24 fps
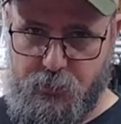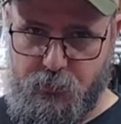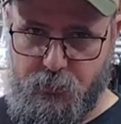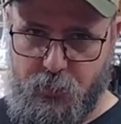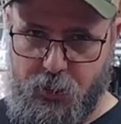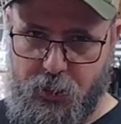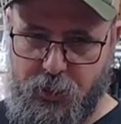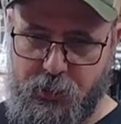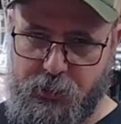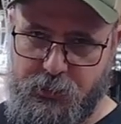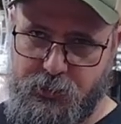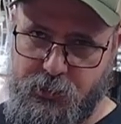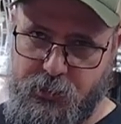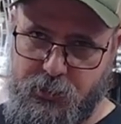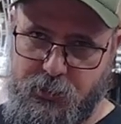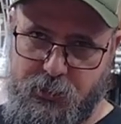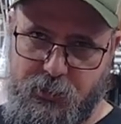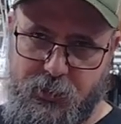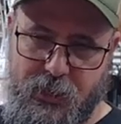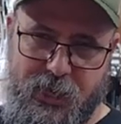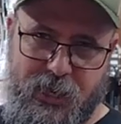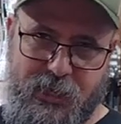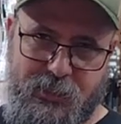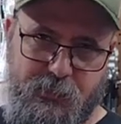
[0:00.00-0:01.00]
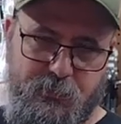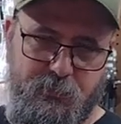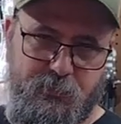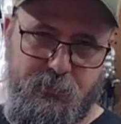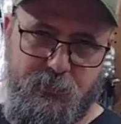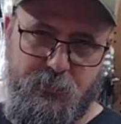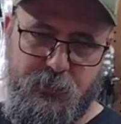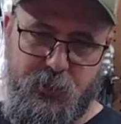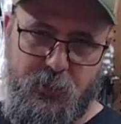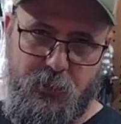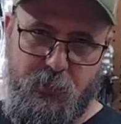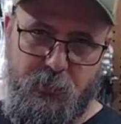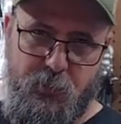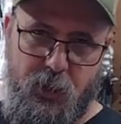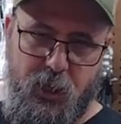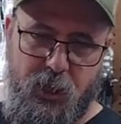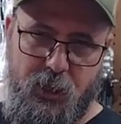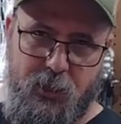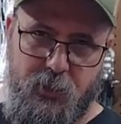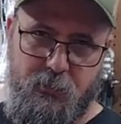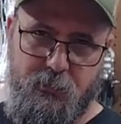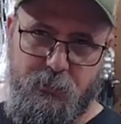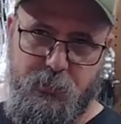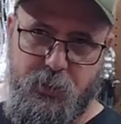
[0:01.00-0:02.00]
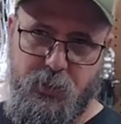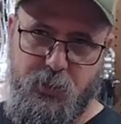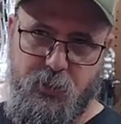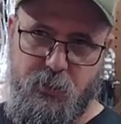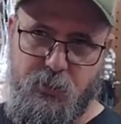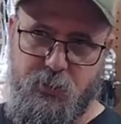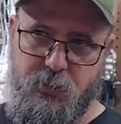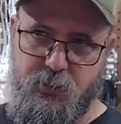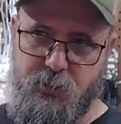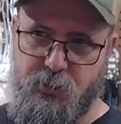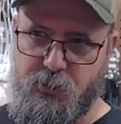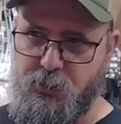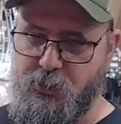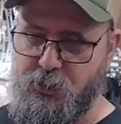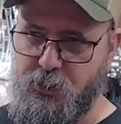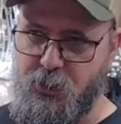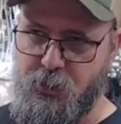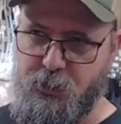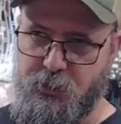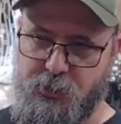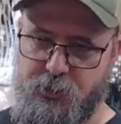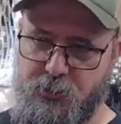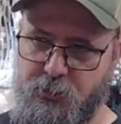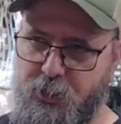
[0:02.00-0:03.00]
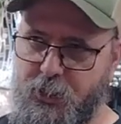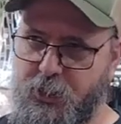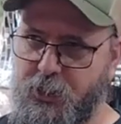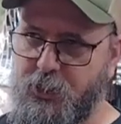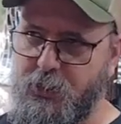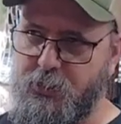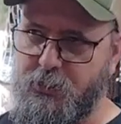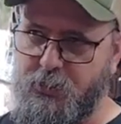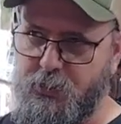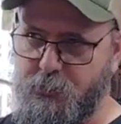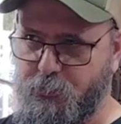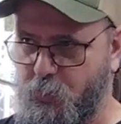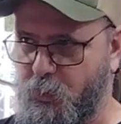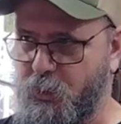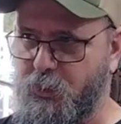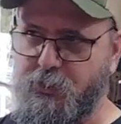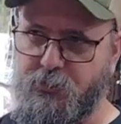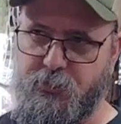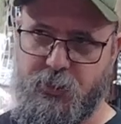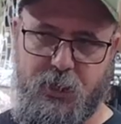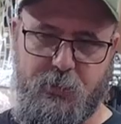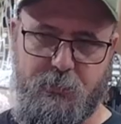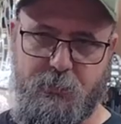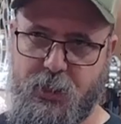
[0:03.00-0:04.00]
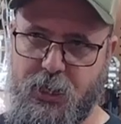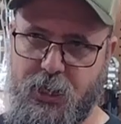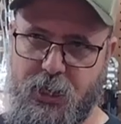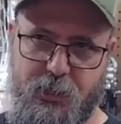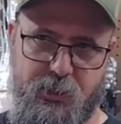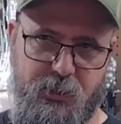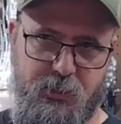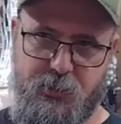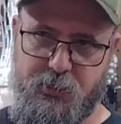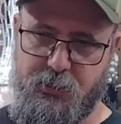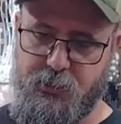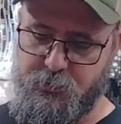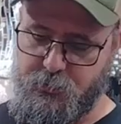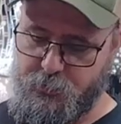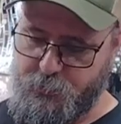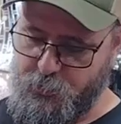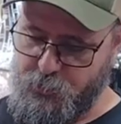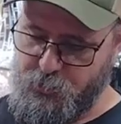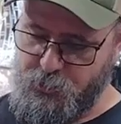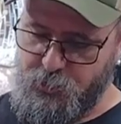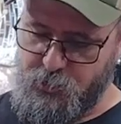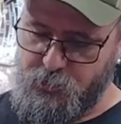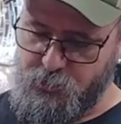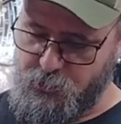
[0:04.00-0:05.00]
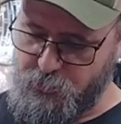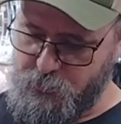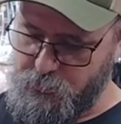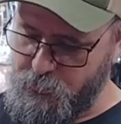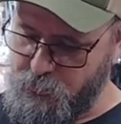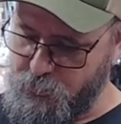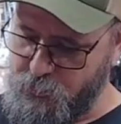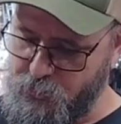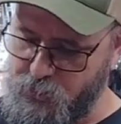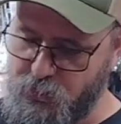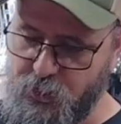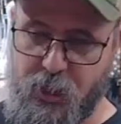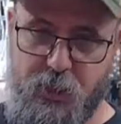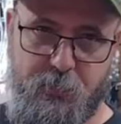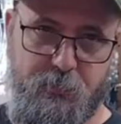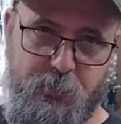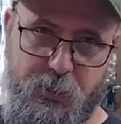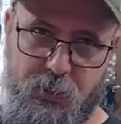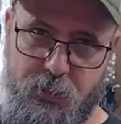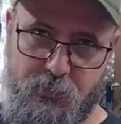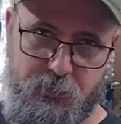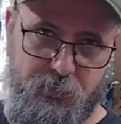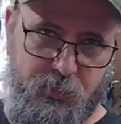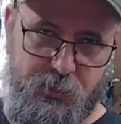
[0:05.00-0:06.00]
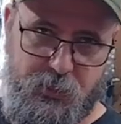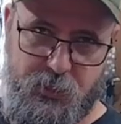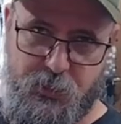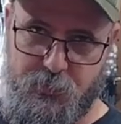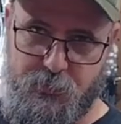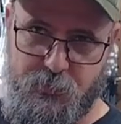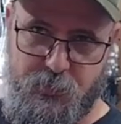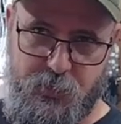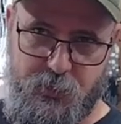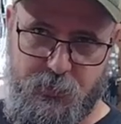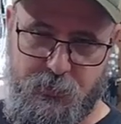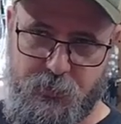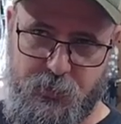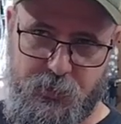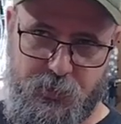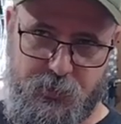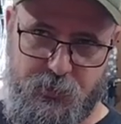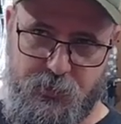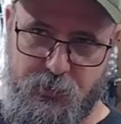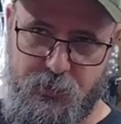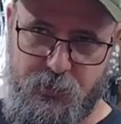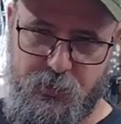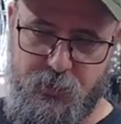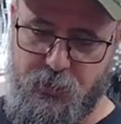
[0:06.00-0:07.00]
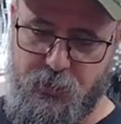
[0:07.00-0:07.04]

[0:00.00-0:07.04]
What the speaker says: Whereas a glass, modern bow, as soon as you unstring it, it springs right back to this position, the shape that it was in when it was